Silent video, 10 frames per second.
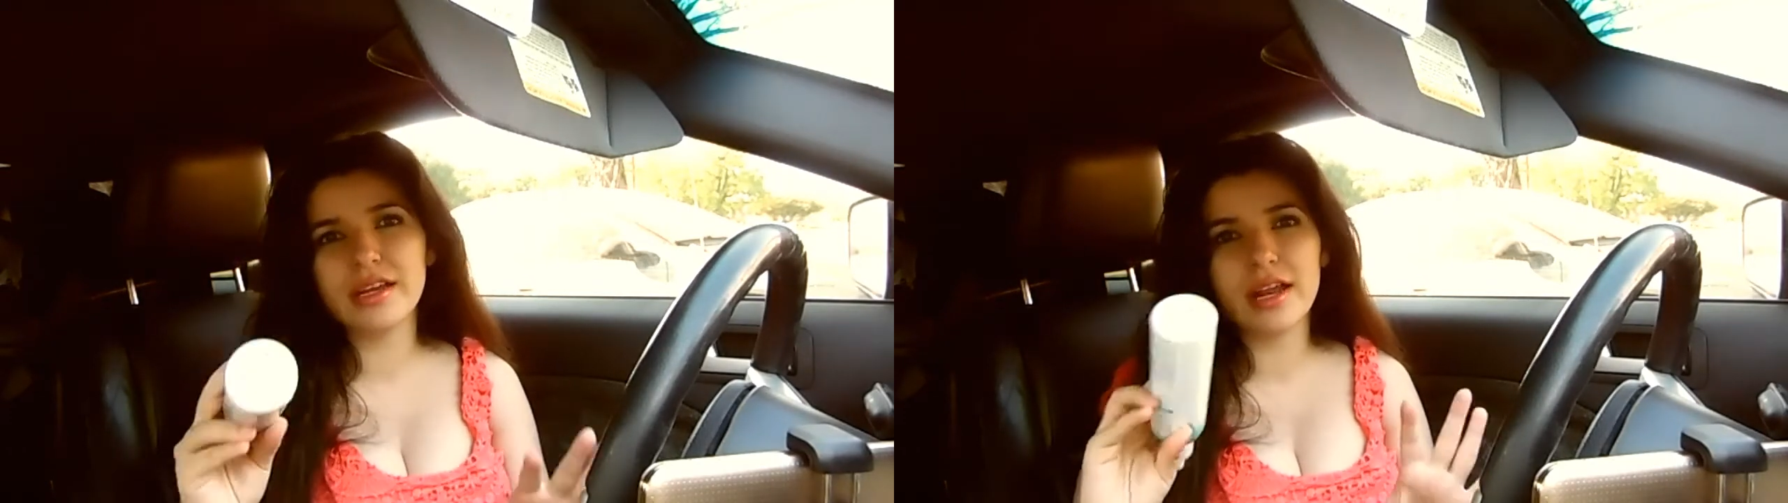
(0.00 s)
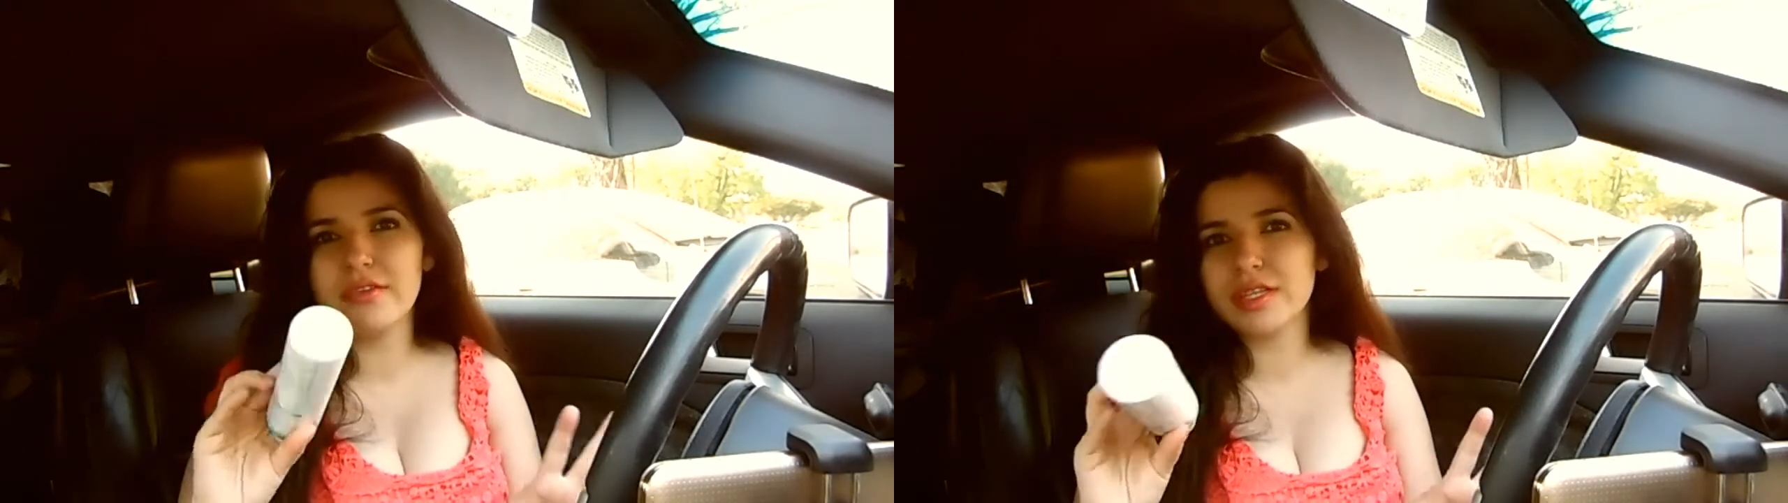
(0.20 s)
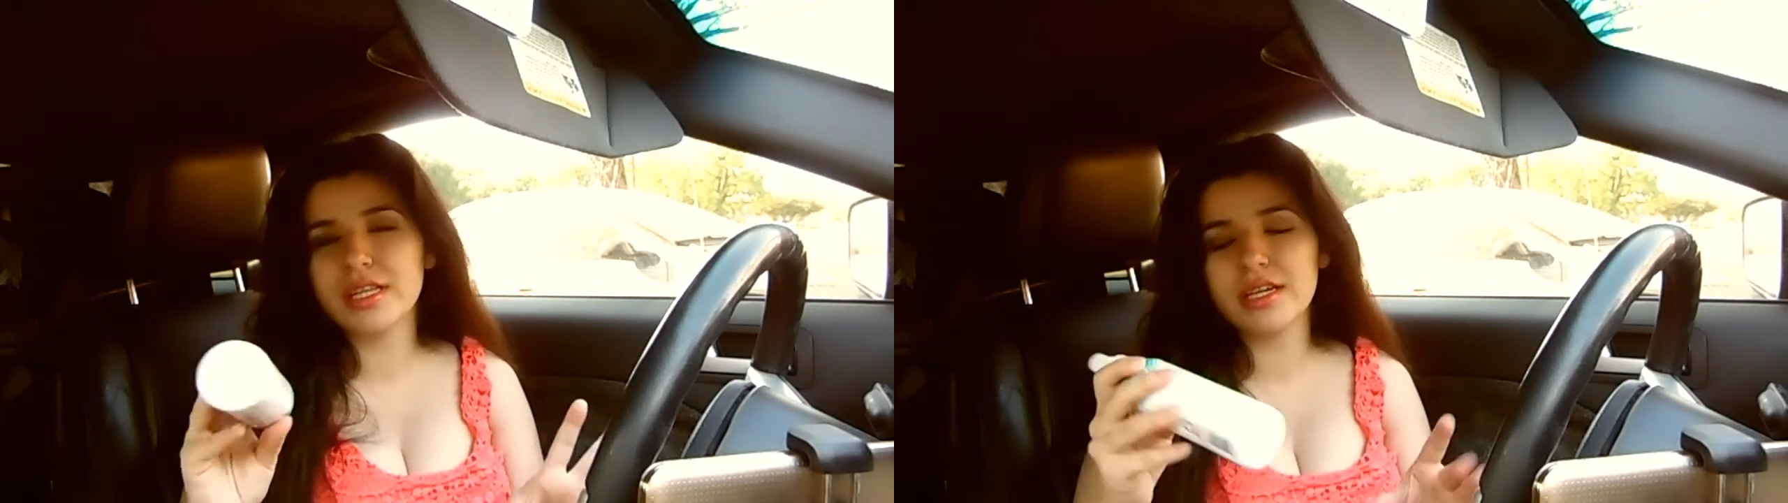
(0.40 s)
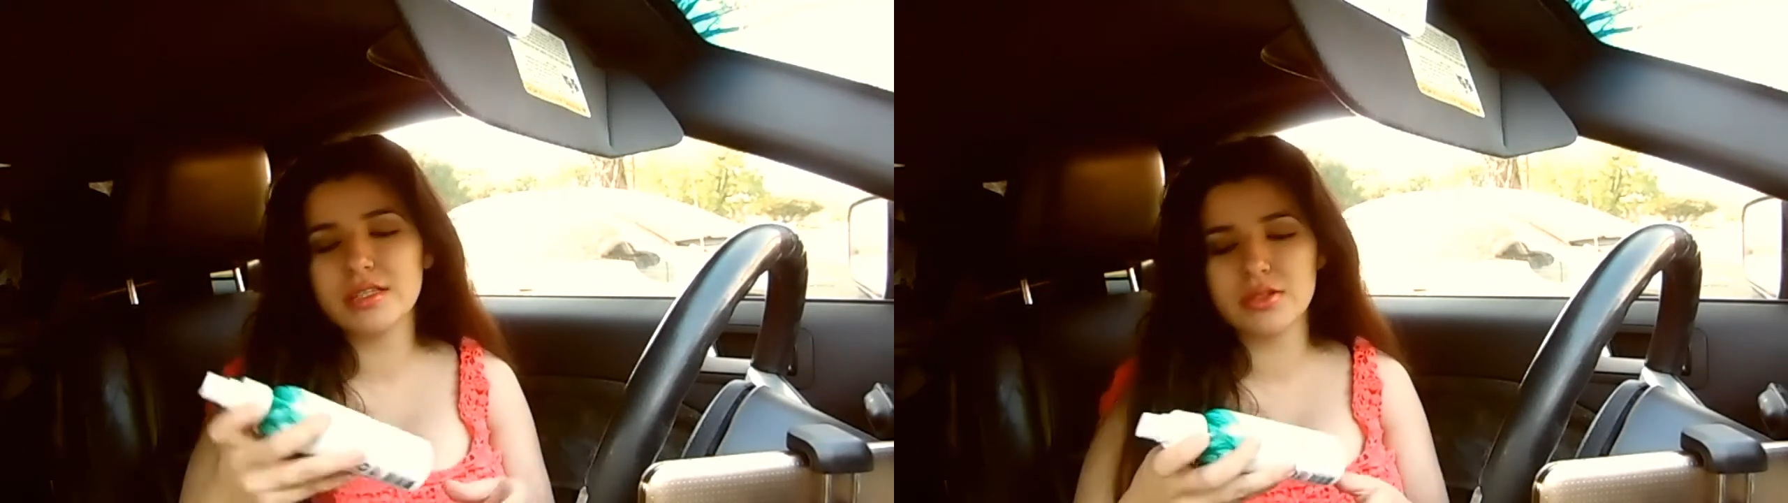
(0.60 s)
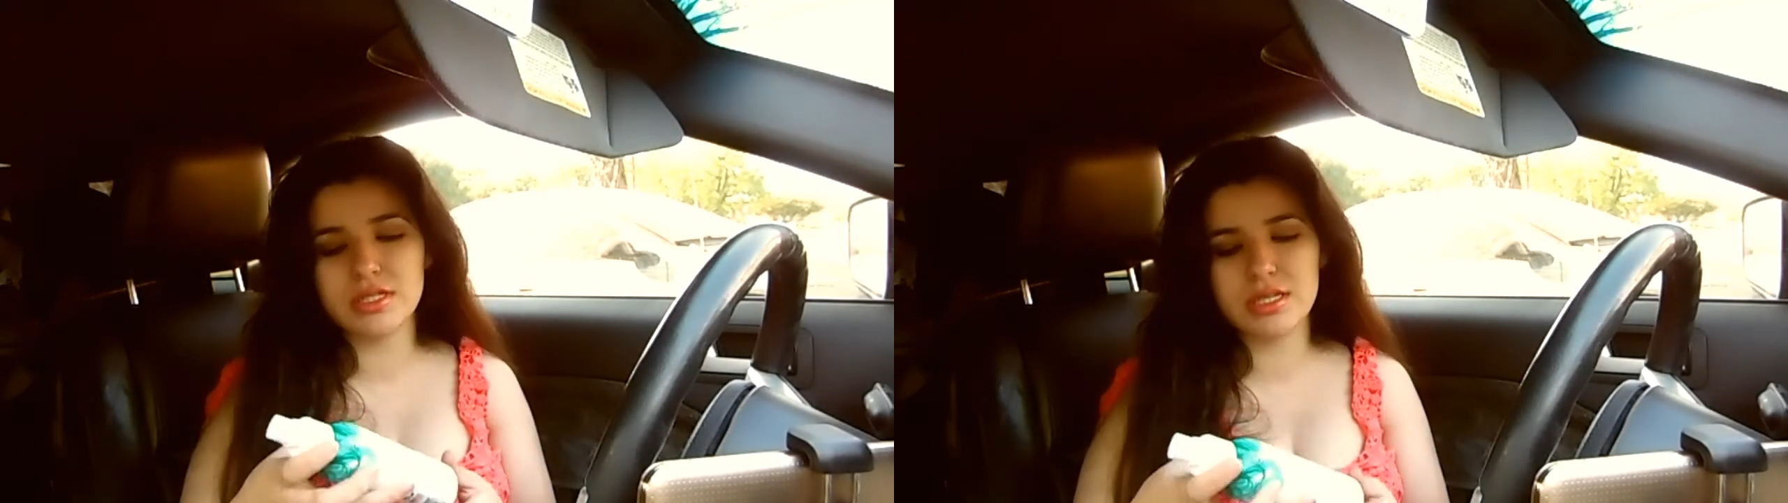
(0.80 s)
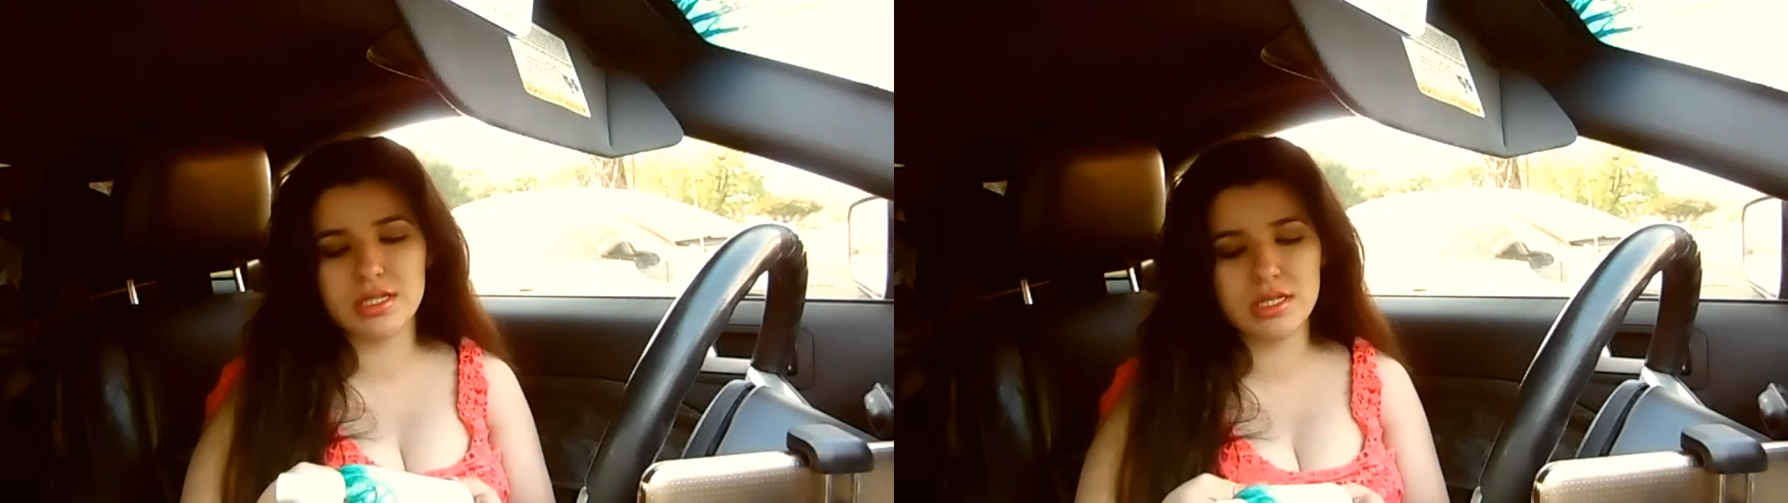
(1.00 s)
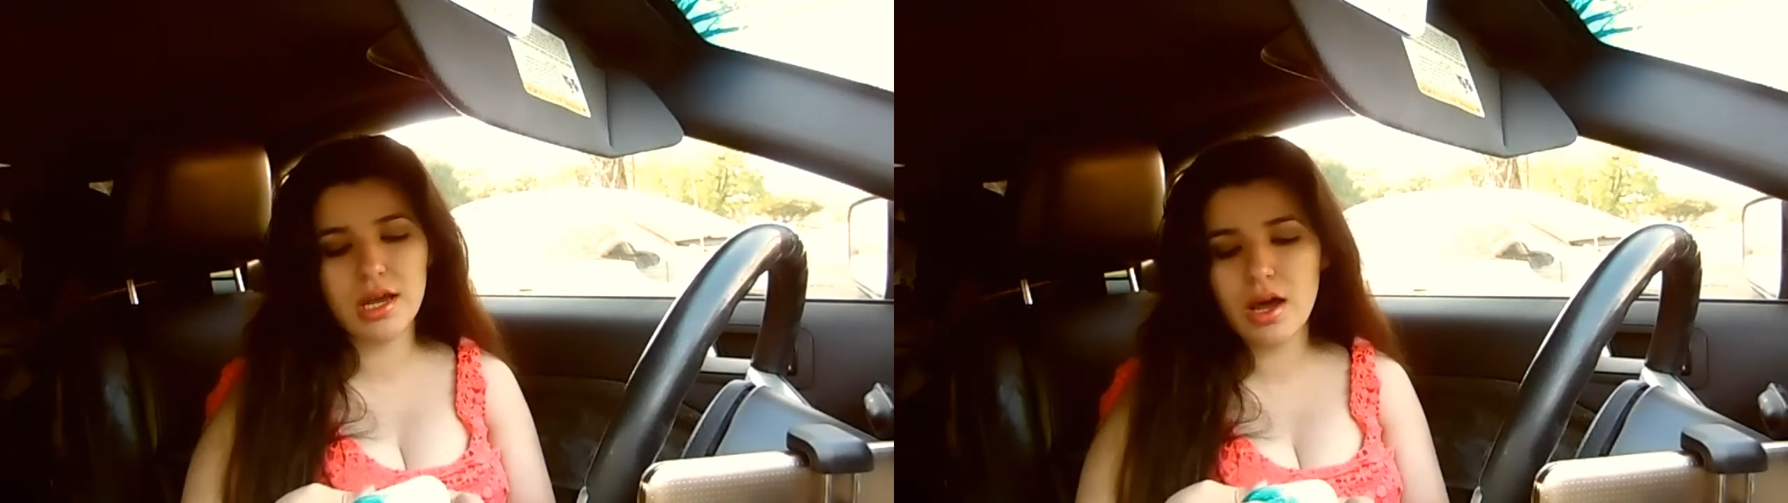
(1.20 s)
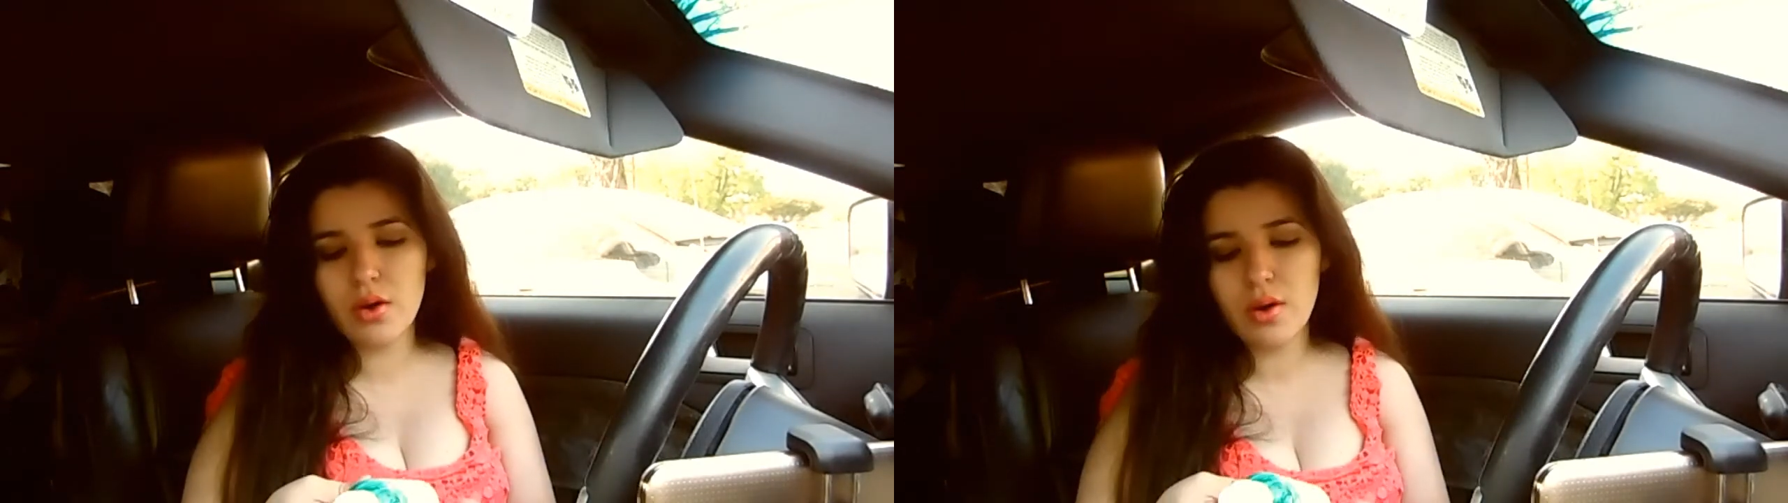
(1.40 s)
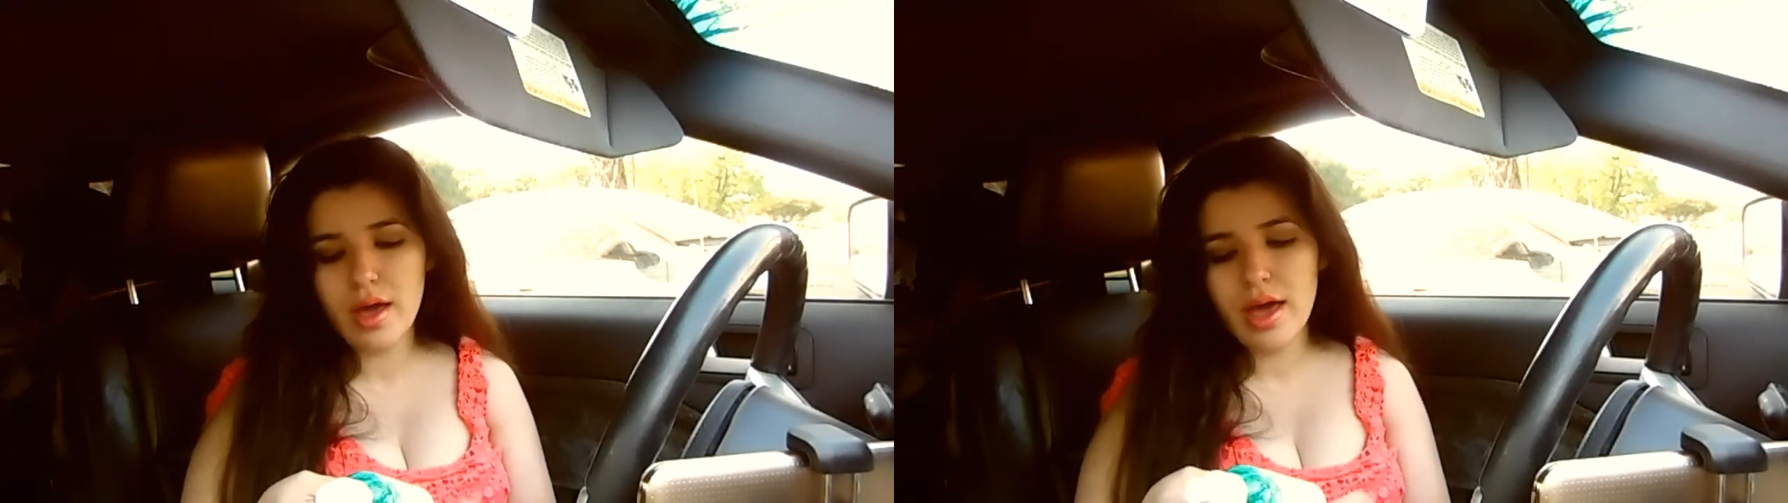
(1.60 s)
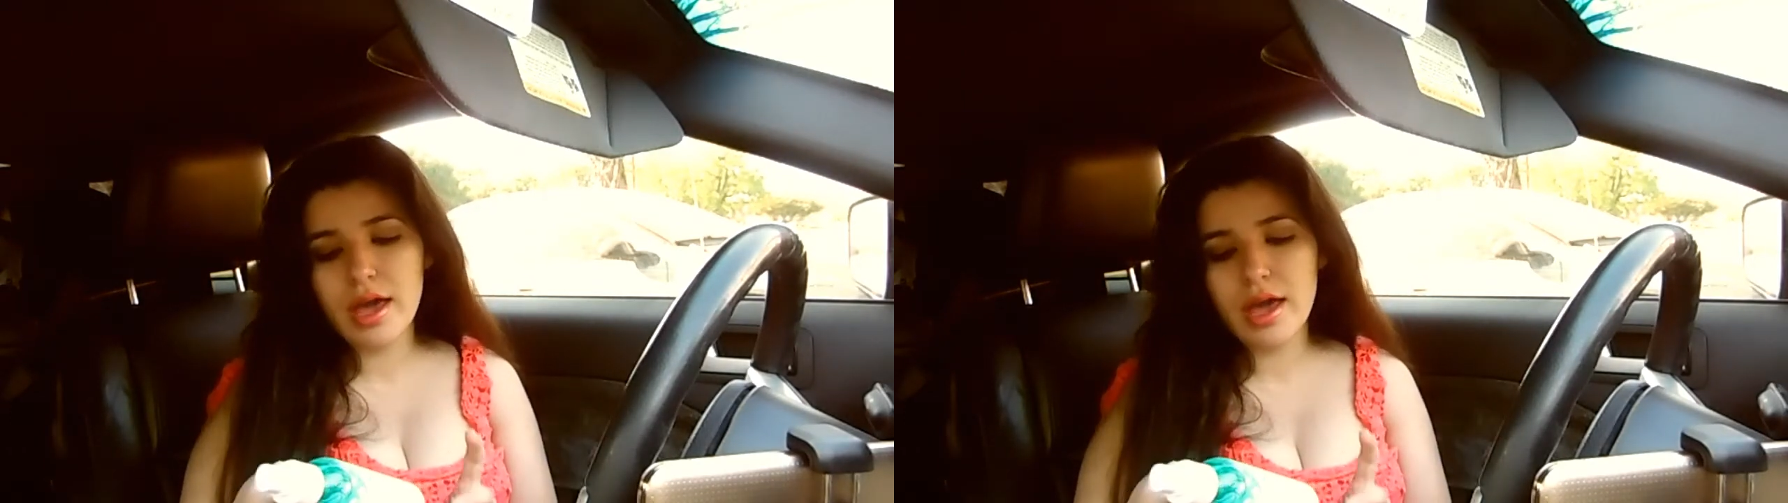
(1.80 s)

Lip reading: and everything, so it's good to go.